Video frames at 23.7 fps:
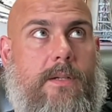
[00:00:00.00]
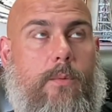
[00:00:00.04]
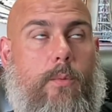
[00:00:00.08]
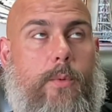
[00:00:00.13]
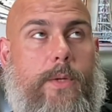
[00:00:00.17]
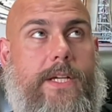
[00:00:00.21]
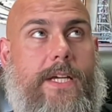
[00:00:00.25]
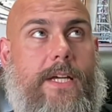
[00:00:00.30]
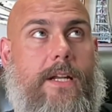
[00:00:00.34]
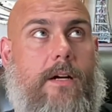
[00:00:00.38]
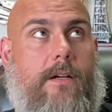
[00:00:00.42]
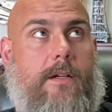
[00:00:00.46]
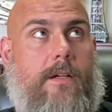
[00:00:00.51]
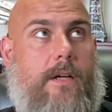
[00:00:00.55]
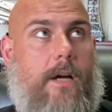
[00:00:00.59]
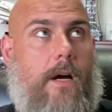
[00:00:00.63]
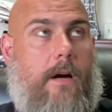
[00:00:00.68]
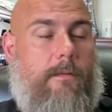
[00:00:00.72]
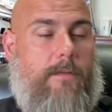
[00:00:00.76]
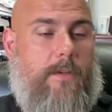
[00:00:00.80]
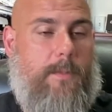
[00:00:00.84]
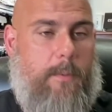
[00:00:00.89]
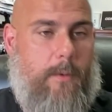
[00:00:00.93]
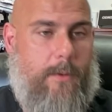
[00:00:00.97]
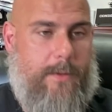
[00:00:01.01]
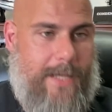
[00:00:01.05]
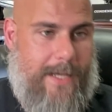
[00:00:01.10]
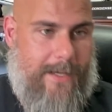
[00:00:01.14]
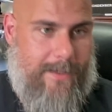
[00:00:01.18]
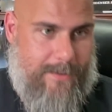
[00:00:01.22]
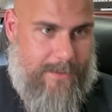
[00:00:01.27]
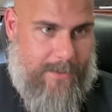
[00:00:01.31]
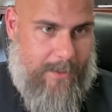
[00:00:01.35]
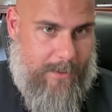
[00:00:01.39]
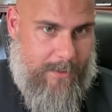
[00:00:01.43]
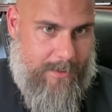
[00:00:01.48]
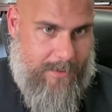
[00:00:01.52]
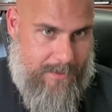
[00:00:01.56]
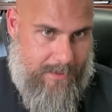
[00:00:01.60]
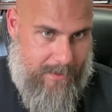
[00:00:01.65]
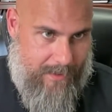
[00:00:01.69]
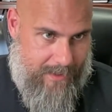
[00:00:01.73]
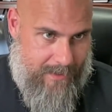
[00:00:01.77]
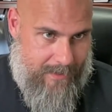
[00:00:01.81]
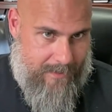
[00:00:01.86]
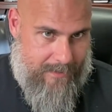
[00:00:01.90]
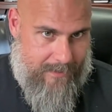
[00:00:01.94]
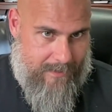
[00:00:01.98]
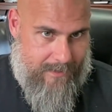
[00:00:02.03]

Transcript: we get uncomfortable with that uncertainty,